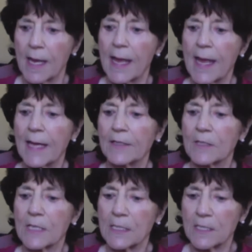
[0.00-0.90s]

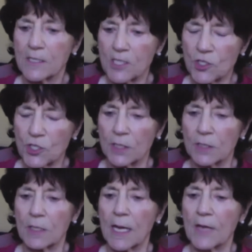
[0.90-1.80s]
And in
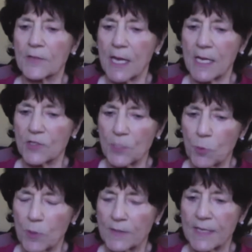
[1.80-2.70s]
addition, as KNG
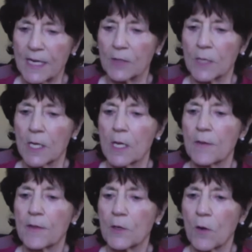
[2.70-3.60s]
points out,
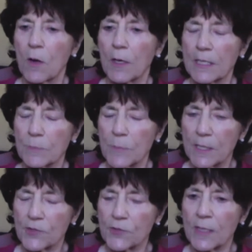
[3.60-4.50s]
there are
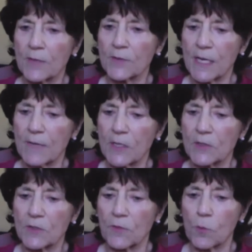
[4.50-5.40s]
administrative
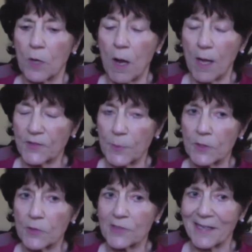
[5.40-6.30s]
savings for
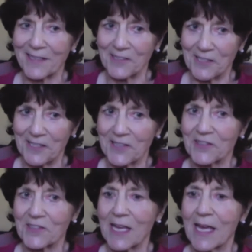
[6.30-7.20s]
hospitals and
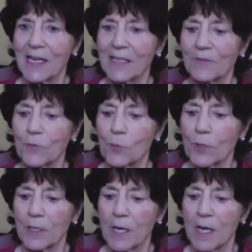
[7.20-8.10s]
clinics and
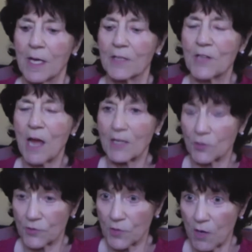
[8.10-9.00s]
for
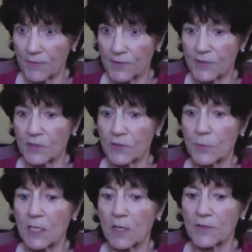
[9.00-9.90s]
doctors' offices
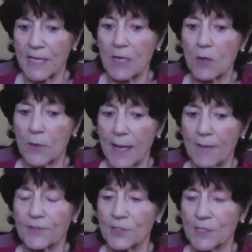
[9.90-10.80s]
because they don't
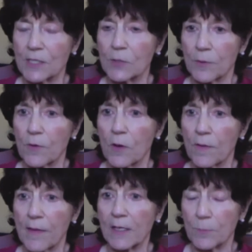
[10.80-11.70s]
have to deal with all
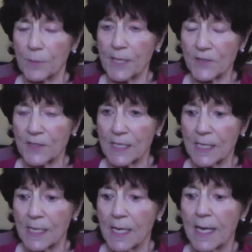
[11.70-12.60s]
that
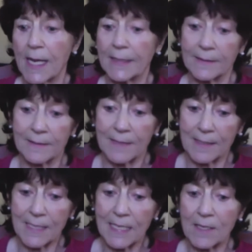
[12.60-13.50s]
complexity. And
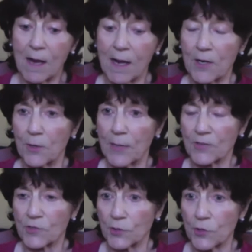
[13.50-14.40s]
then they can hire
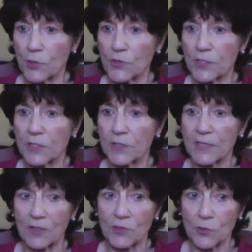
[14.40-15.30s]
extra nurses,
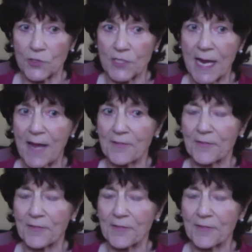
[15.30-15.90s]
extra staff,